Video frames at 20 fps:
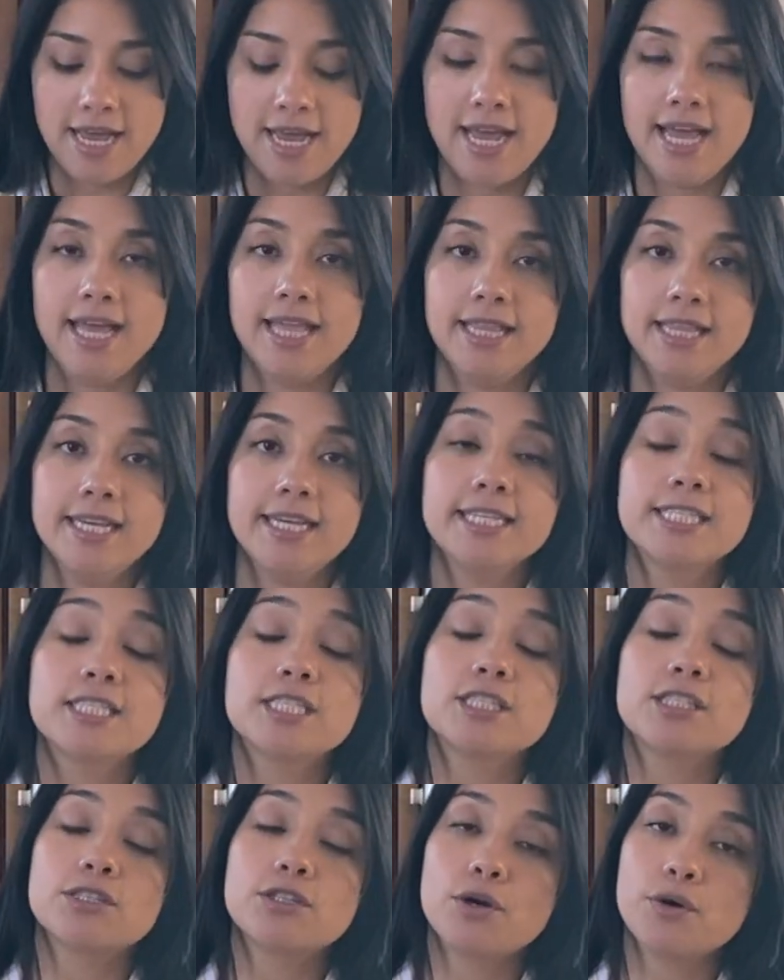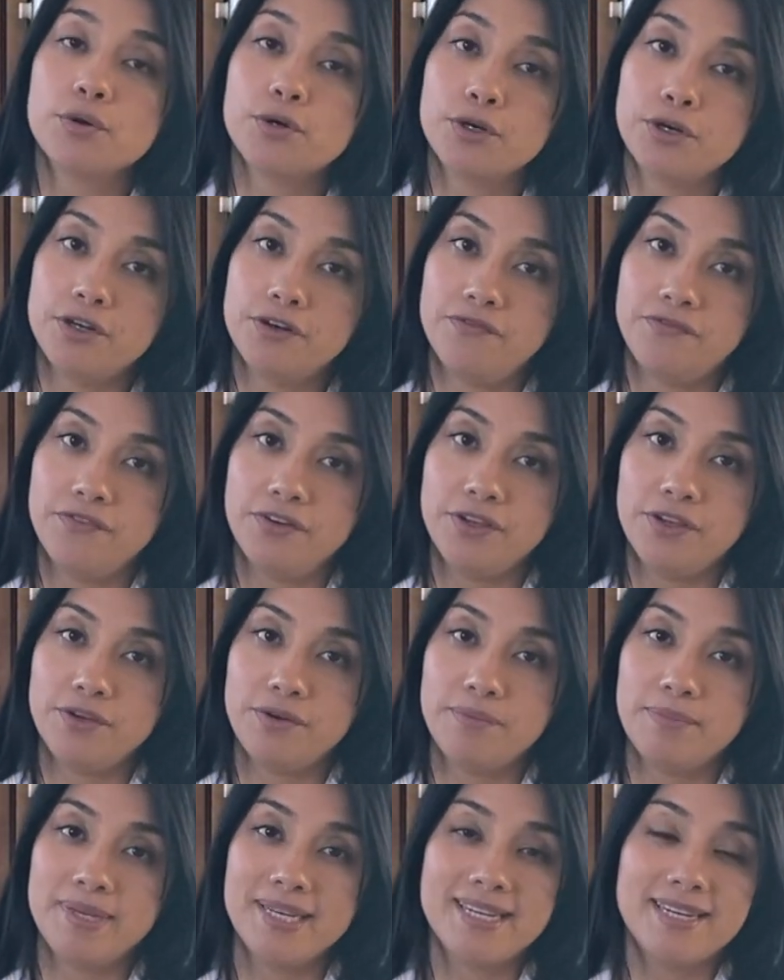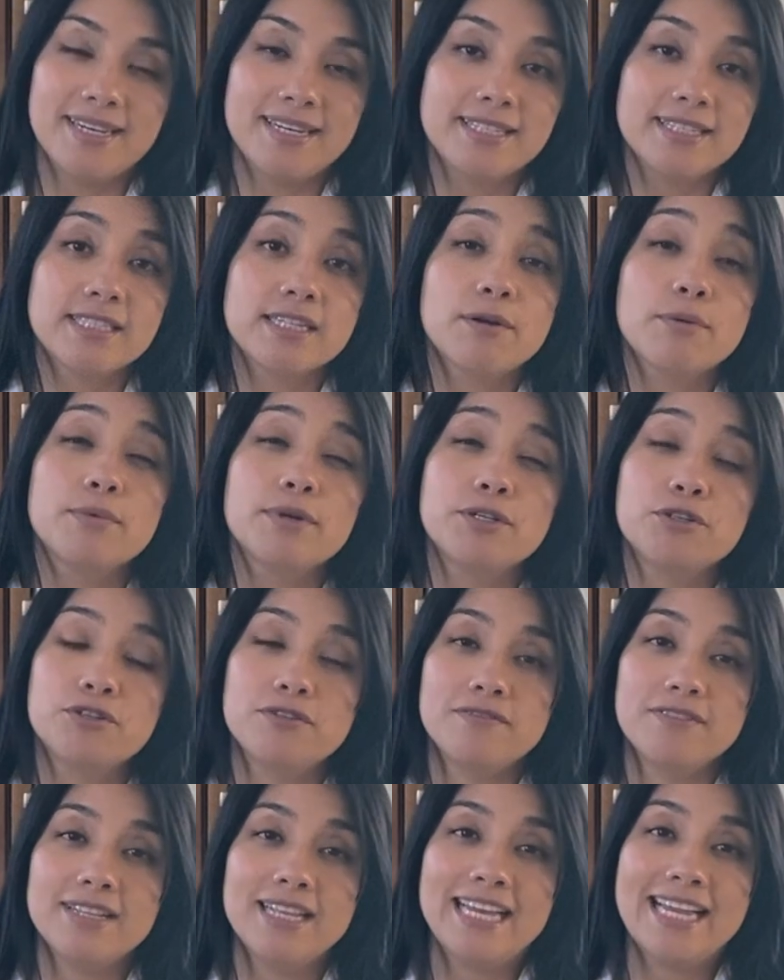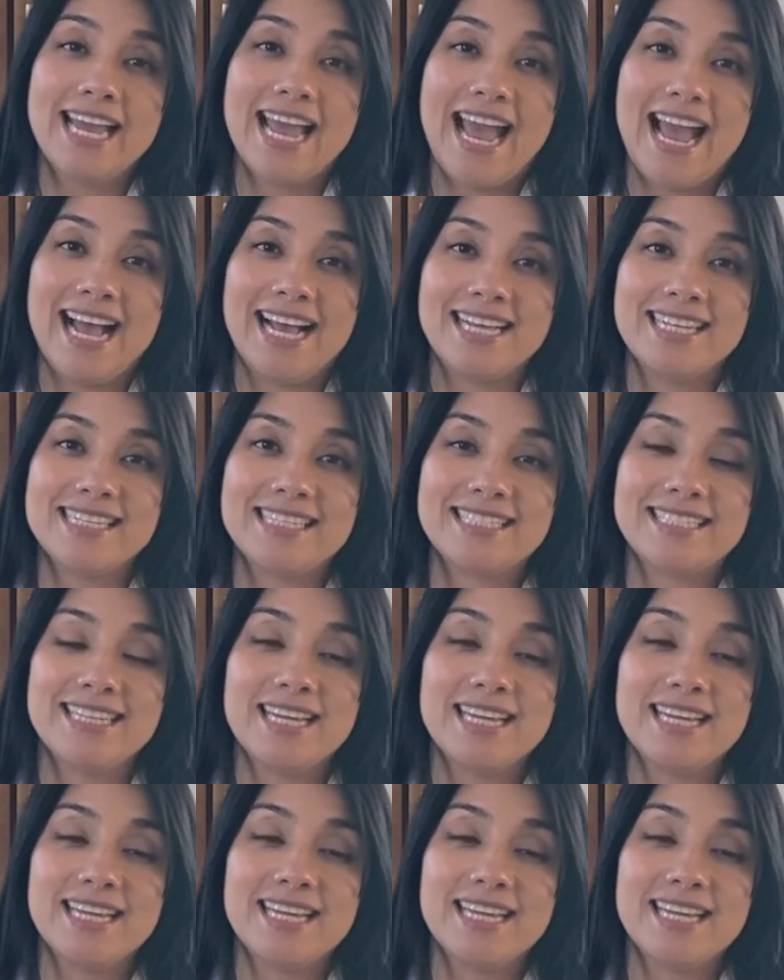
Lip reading: And it's so good for you because Rejuvalec has